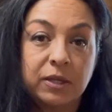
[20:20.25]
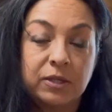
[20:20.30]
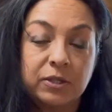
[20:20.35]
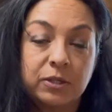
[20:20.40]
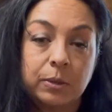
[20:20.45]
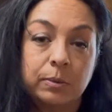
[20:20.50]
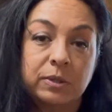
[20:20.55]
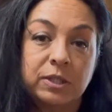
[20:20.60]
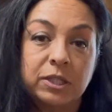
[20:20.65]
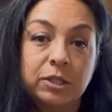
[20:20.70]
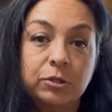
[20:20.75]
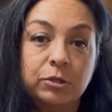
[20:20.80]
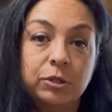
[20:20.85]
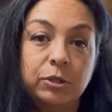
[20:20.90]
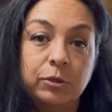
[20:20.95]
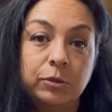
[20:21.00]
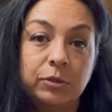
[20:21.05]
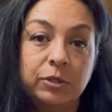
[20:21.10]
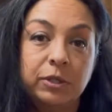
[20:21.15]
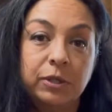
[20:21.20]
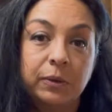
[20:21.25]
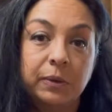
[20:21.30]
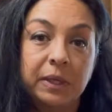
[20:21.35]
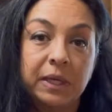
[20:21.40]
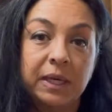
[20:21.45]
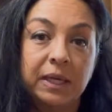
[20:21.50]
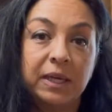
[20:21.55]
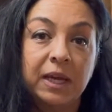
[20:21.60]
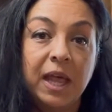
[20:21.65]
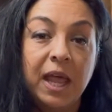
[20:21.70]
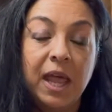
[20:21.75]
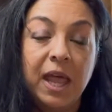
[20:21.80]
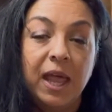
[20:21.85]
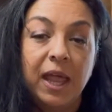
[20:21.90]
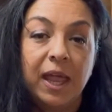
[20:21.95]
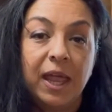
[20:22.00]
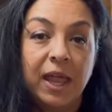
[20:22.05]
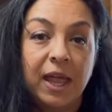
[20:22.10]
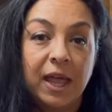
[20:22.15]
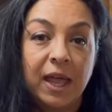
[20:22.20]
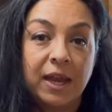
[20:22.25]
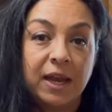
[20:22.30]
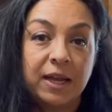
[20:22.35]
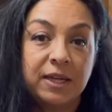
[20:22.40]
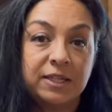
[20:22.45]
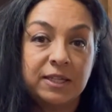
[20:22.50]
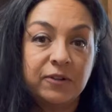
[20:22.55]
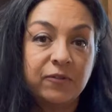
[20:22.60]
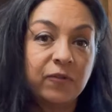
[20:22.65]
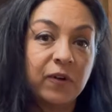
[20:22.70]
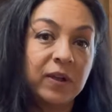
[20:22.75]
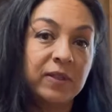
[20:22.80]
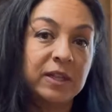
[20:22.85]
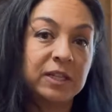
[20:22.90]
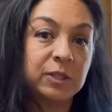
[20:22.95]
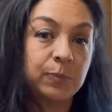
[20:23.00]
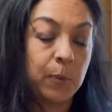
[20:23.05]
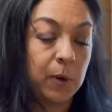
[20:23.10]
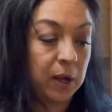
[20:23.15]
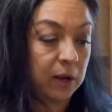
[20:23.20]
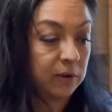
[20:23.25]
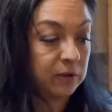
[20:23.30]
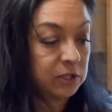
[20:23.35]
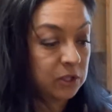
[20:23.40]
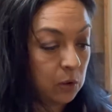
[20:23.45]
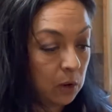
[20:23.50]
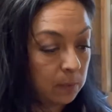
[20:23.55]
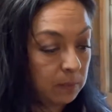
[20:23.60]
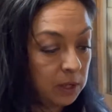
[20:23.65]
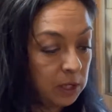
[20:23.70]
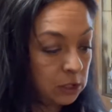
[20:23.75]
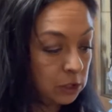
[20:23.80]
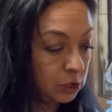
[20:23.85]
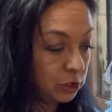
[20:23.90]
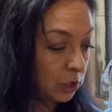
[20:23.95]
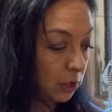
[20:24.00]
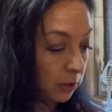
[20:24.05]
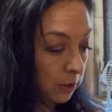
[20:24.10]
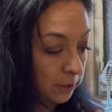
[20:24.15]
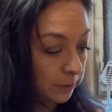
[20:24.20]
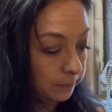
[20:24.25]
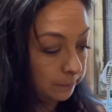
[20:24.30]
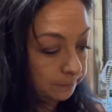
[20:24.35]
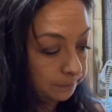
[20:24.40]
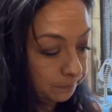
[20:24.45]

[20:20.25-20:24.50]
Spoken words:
So I'm still new to it, and I did find this book. So I'm gonna show you.